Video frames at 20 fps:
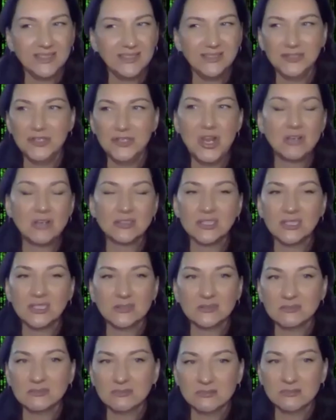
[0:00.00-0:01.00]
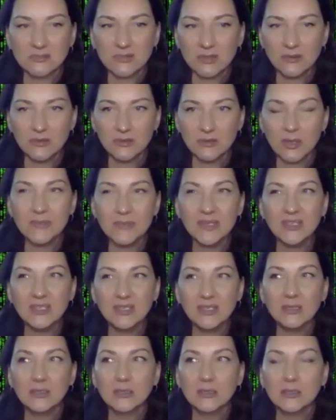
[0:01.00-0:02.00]
It did not take. I
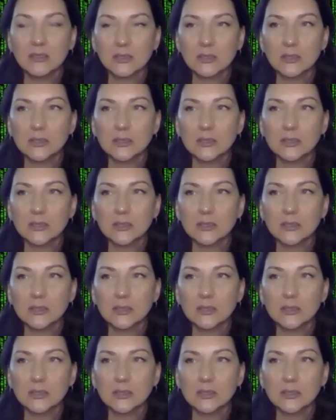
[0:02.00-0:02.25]
mean,